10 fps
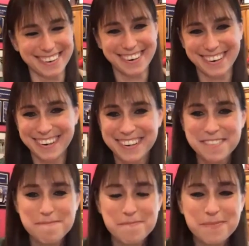
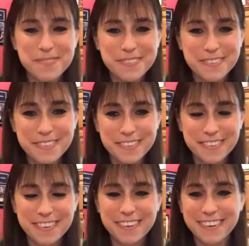
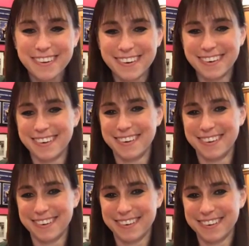
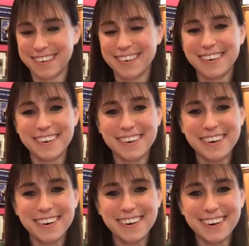
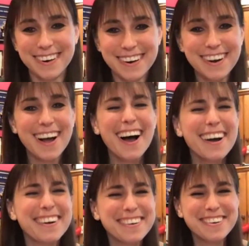
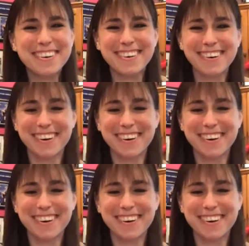(not speaking)